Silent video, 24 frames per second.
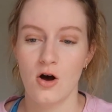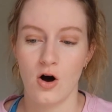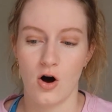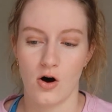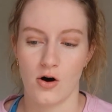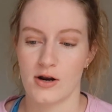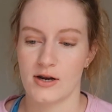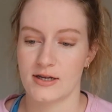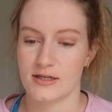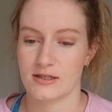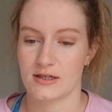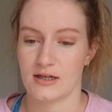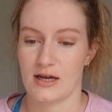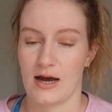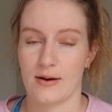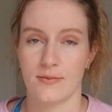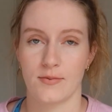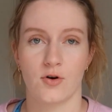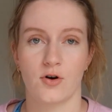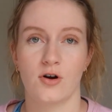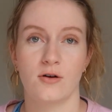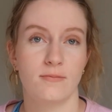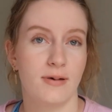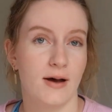Honestly,
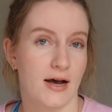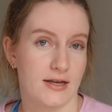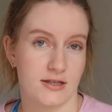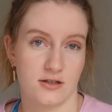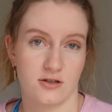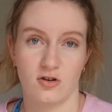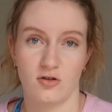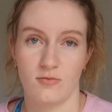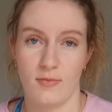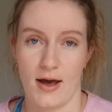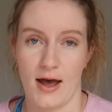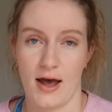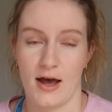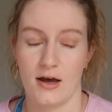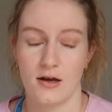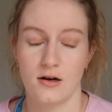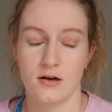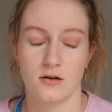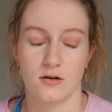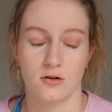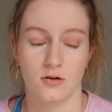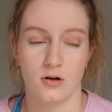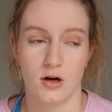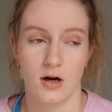I'm going pastel
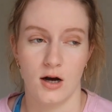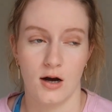mad.